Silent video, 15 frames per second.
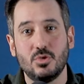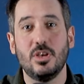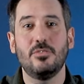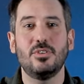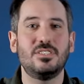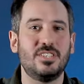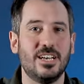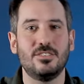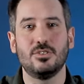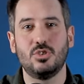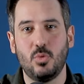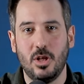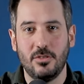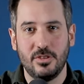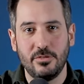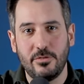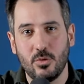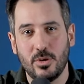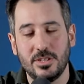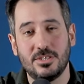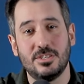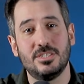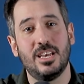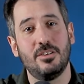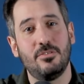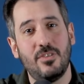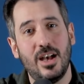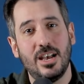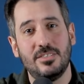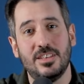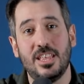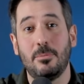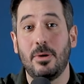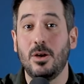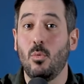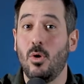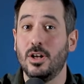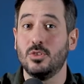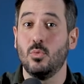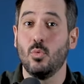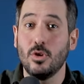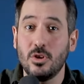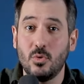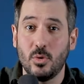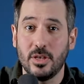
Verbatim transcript: So every 10 or 12 influencers I find that I might want to work